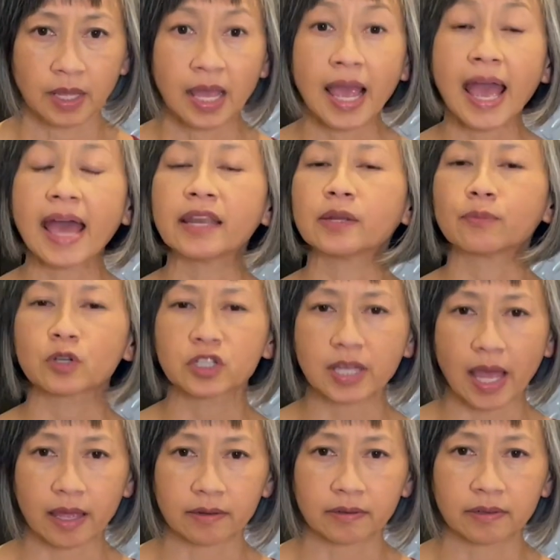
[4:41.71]
And number
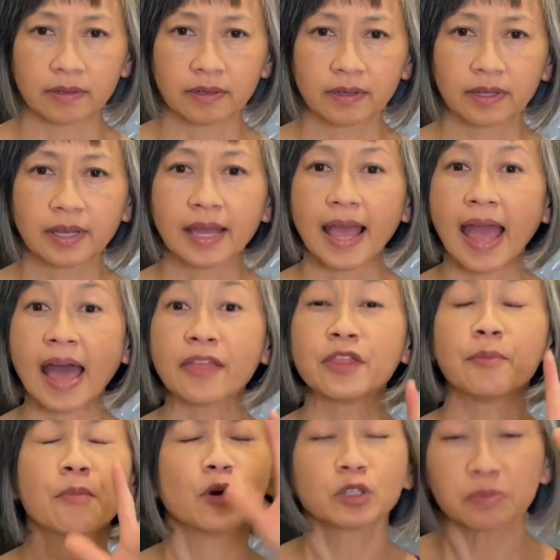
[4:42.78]
10, and
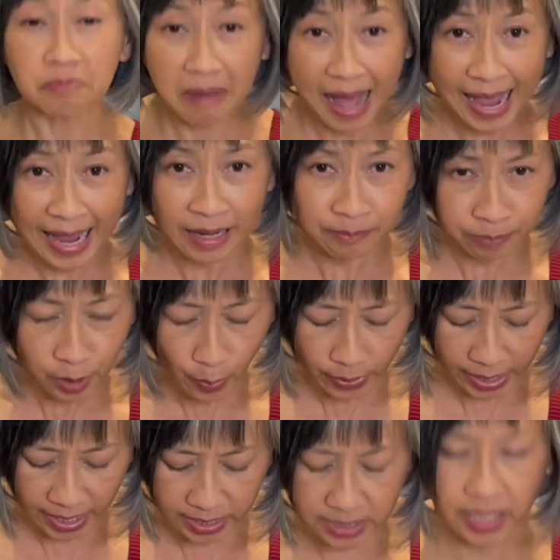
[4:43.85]
the most
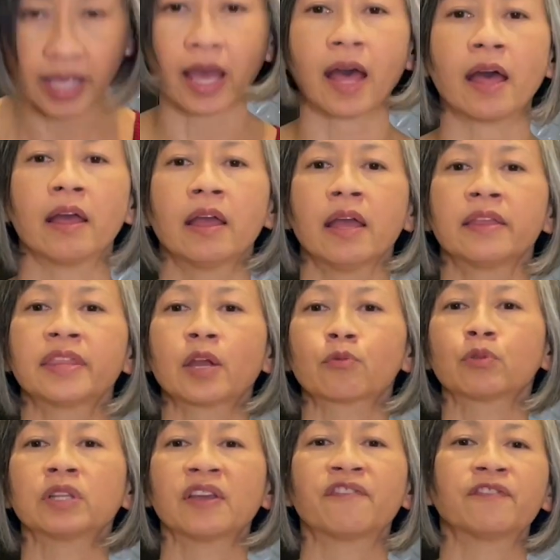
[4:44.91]
mind-blowing idea that
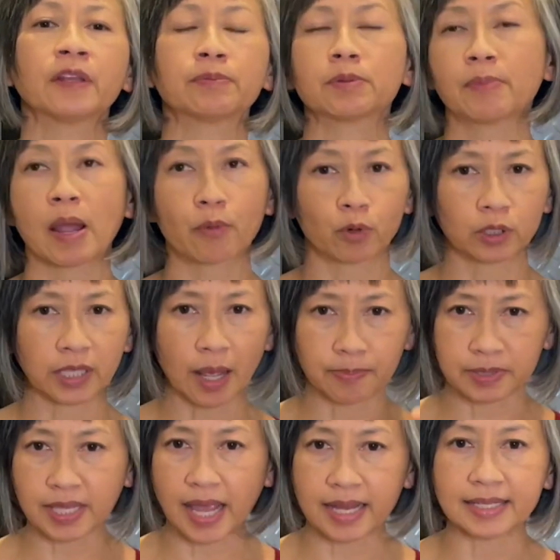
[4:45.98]
really flipped my world
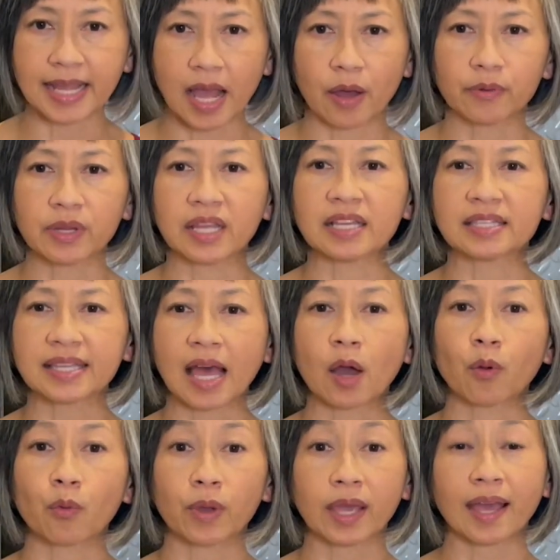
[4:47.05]
upside down, is
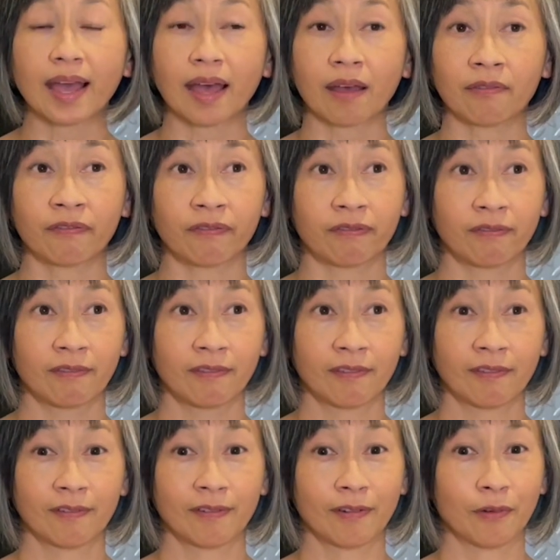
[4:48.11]
that we have
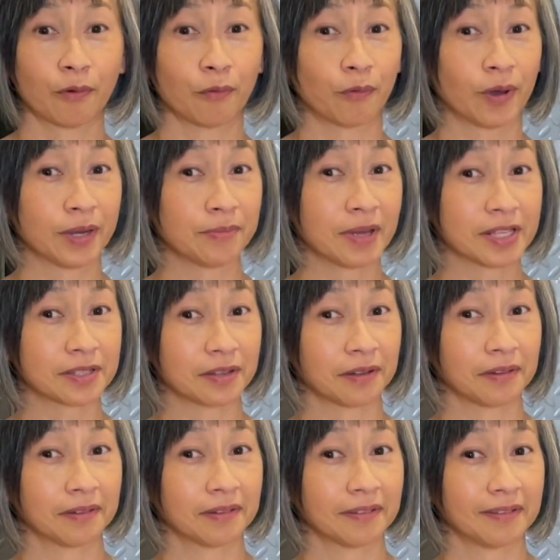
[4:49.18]
one
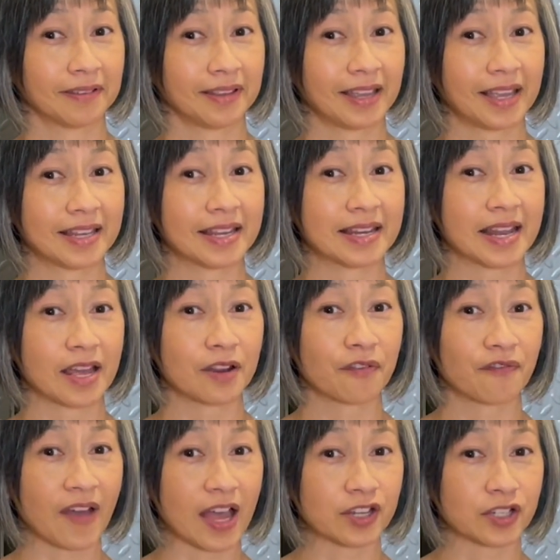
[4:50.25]
muscle in a net of
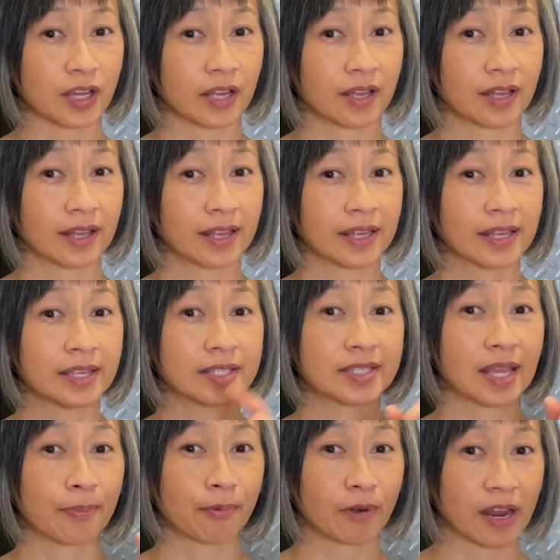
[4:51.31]
fascia
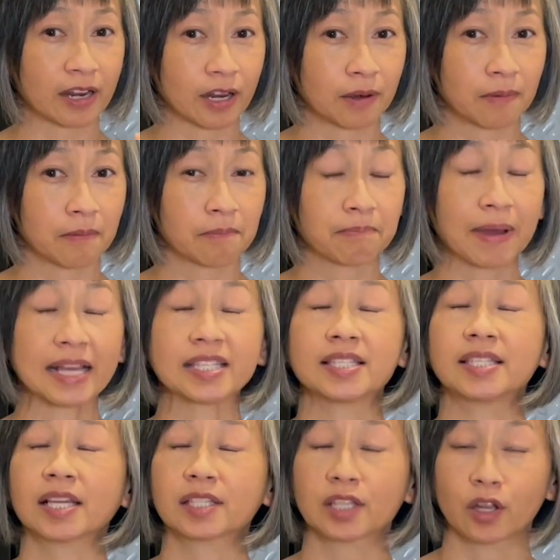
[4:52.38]
separated by
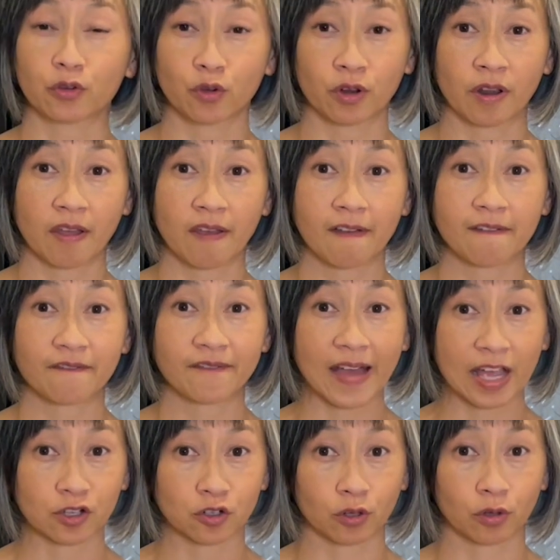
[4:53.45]
600
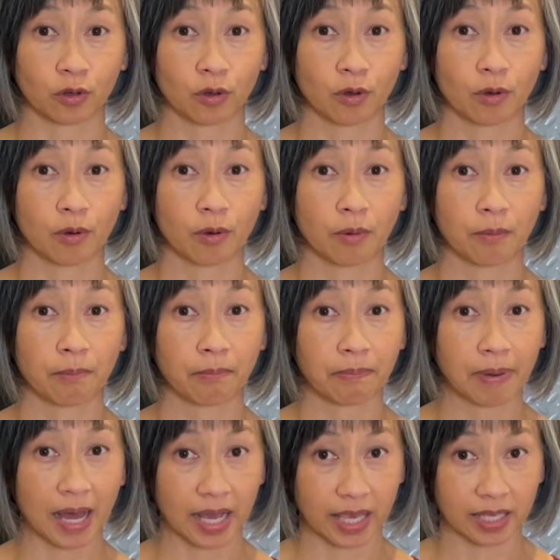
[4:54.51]
fascial
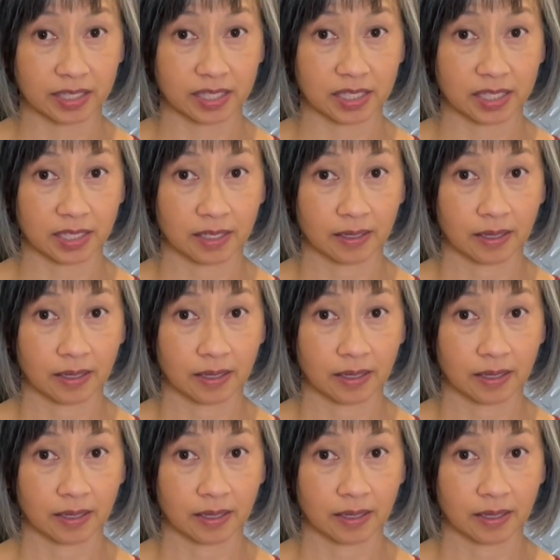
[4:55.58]
pockets.